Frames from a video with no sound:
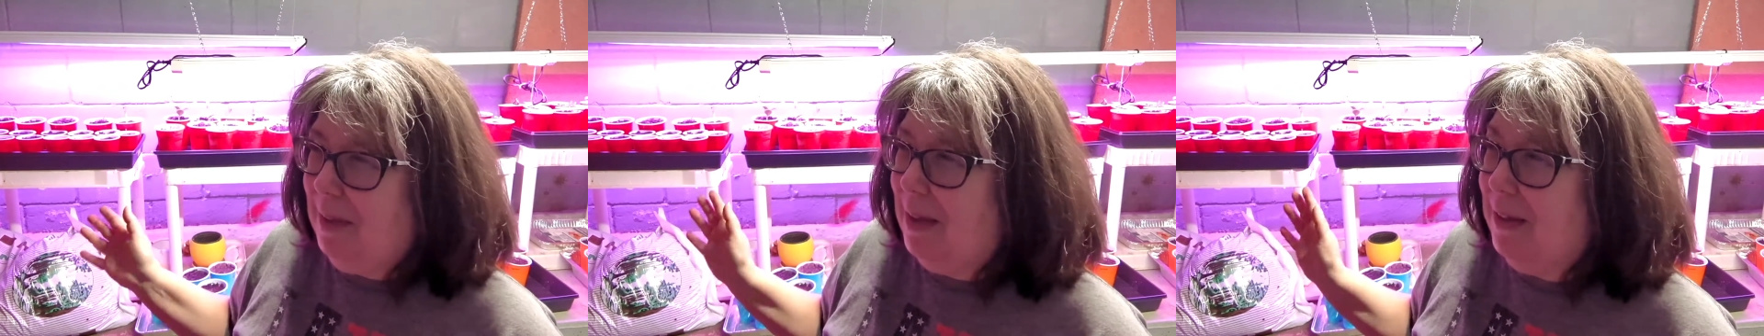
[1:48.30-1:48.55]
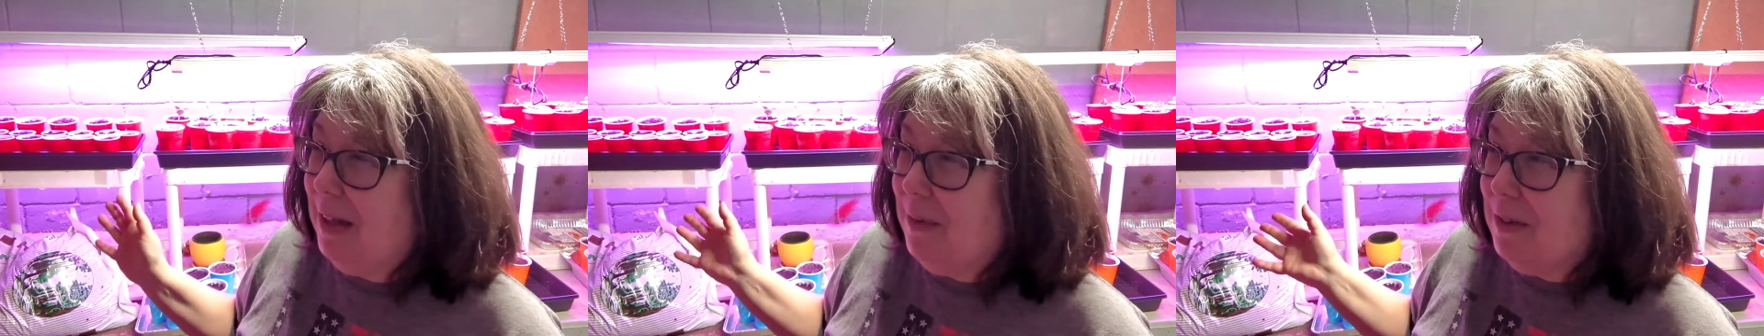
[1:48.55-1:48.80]

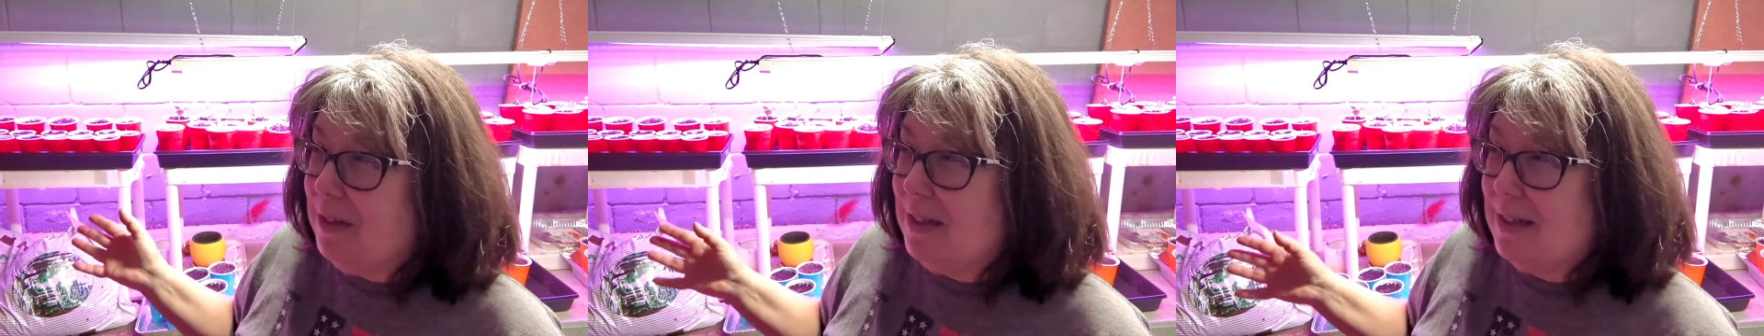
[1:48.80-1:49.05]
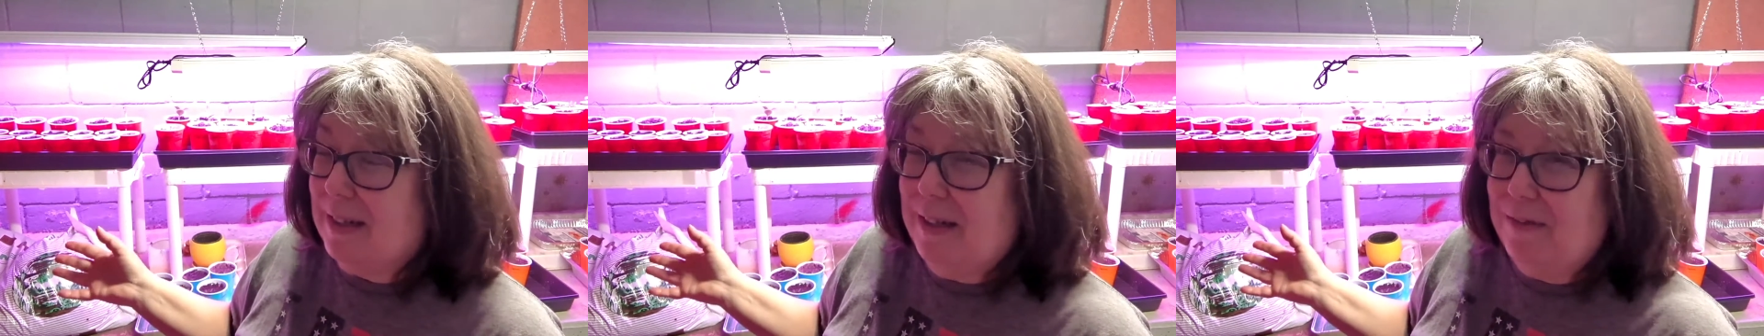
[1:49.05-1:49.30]
they were
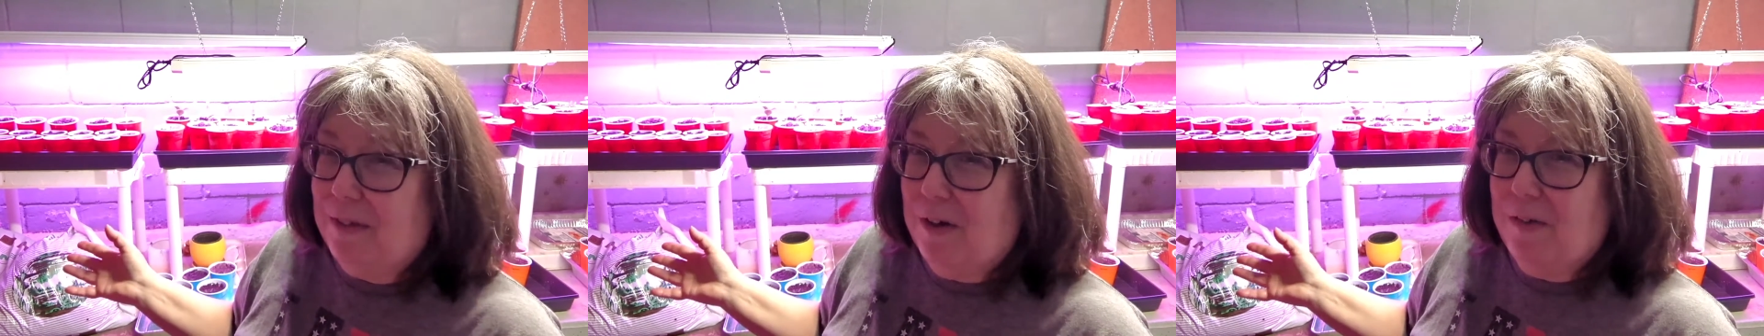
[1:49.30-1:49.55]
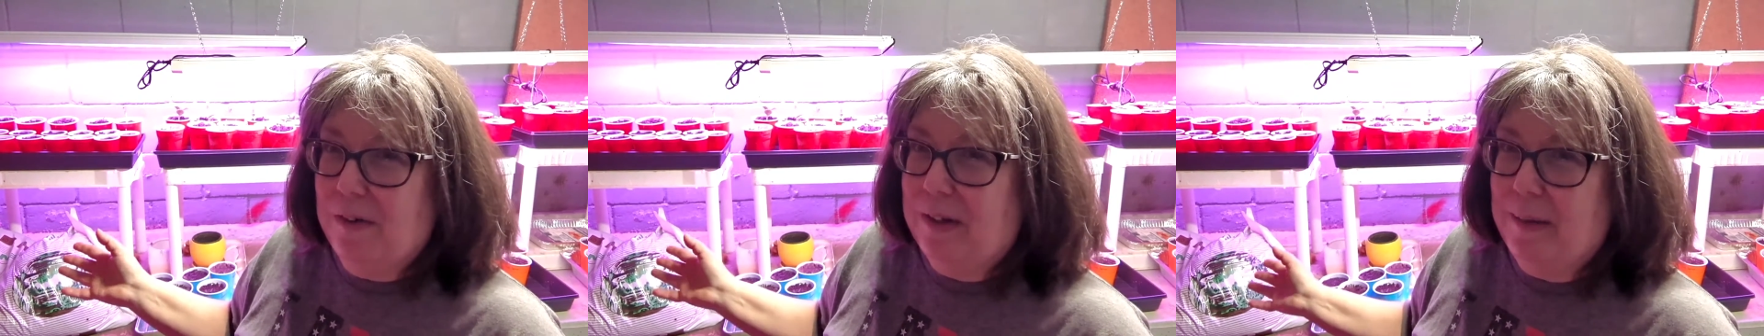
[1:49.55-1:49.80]
just left
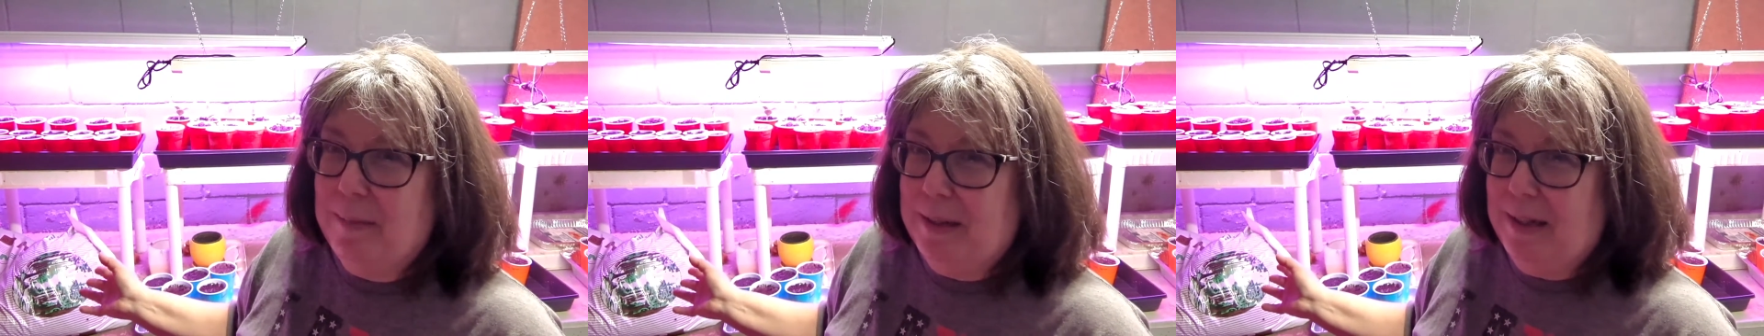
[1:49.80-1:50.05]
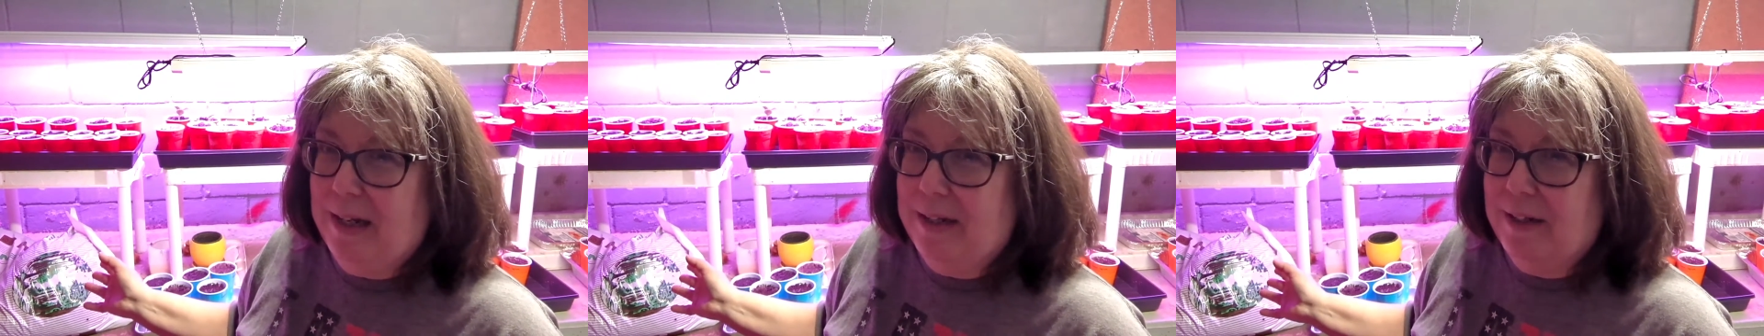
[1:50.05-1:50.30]
over, and they've been
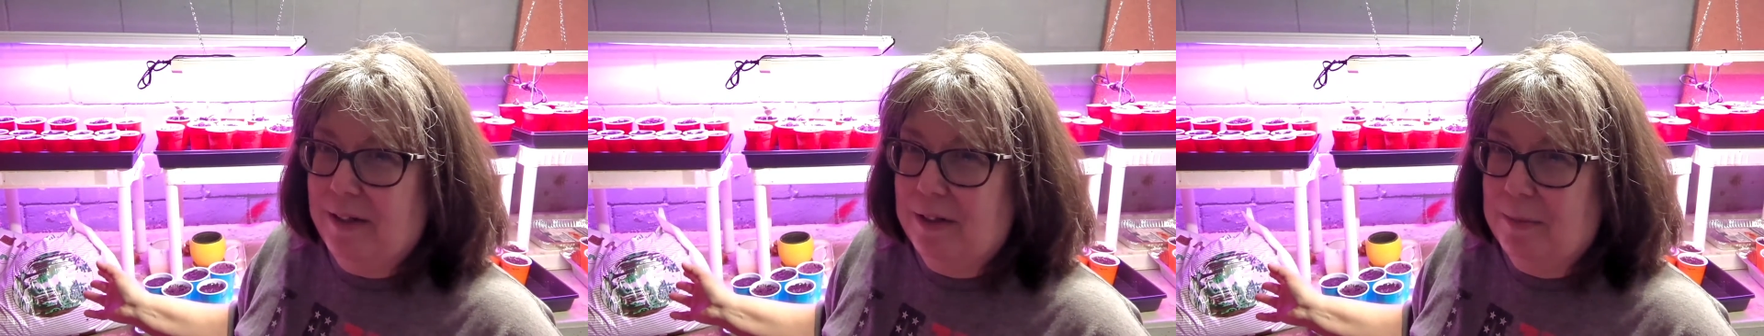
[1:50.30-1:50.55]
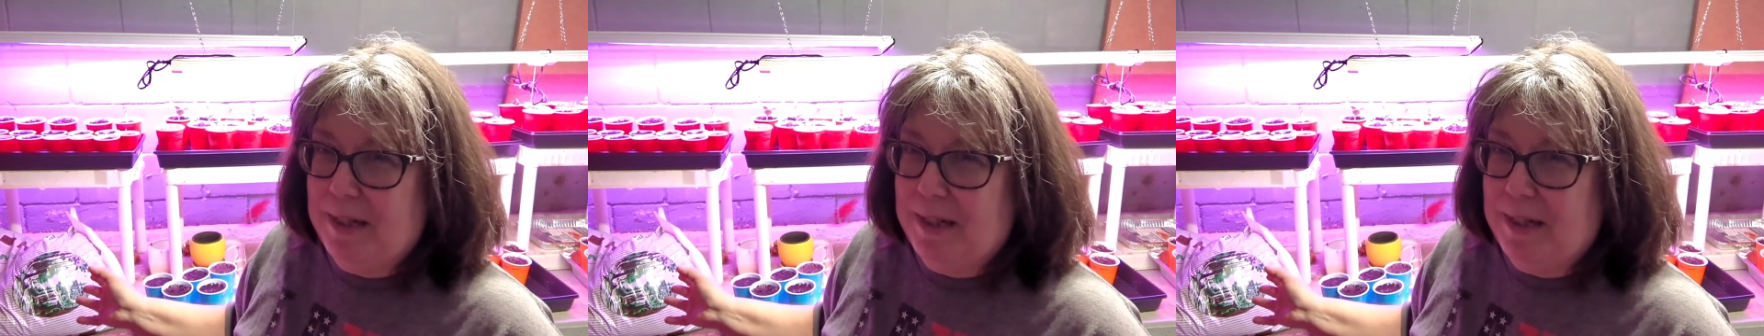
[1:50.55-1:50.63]
down here in the